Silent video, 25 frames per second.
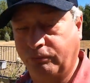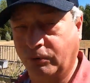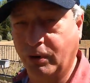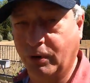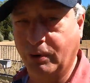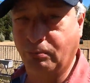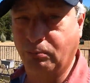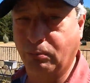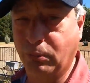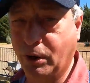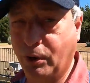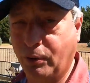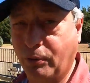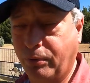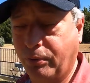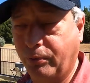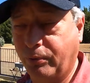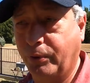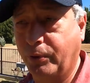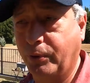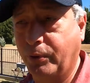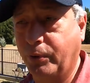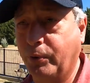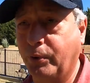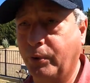front blow
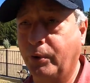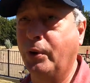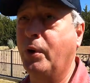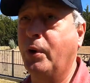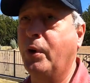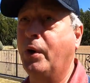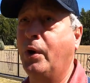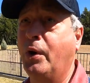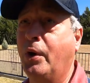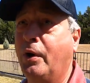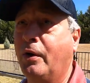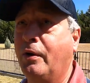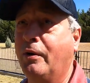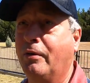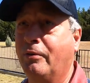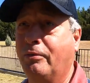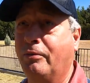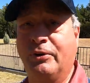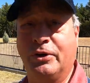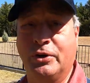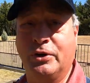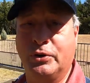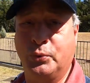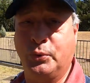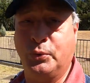through, and the
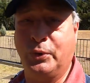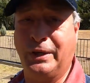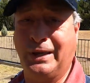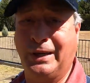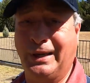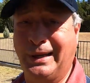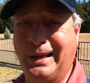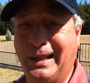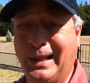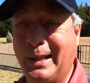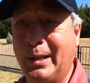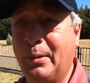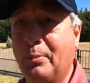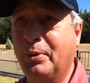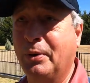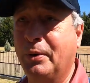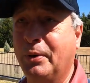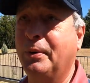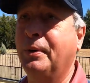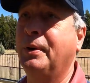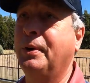fish went deep,